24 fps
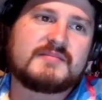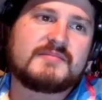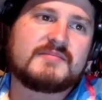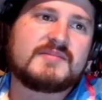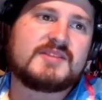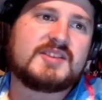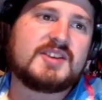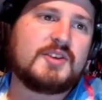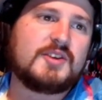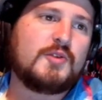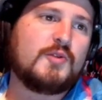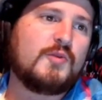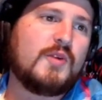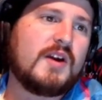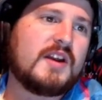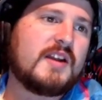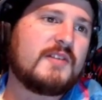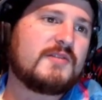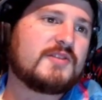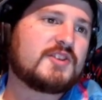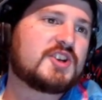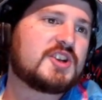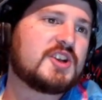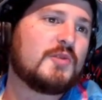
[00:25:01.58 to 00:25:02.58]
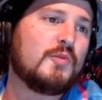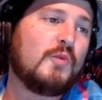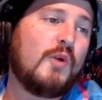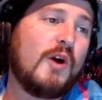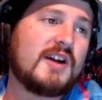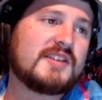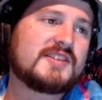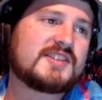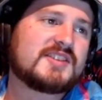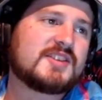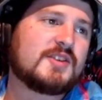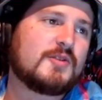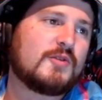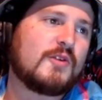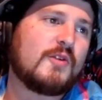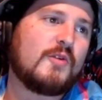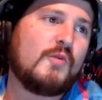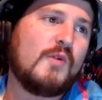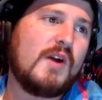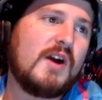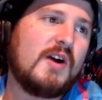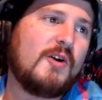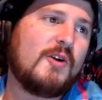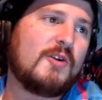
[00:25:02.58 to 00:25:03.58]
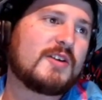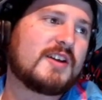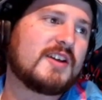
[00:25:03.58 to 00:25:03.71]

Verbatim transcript: do whatever she wants to her will